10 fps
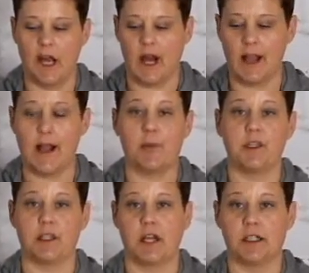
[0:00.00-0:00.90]
I happen
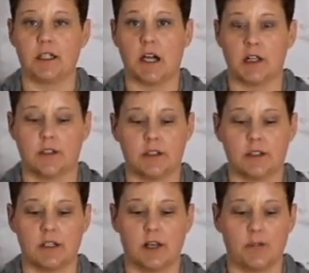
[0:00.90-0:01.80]
to like the
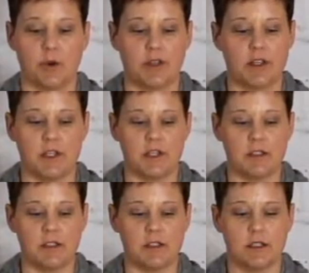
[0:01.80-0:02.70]
colors of both of
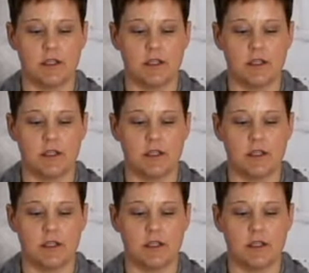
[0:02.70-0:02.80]
these.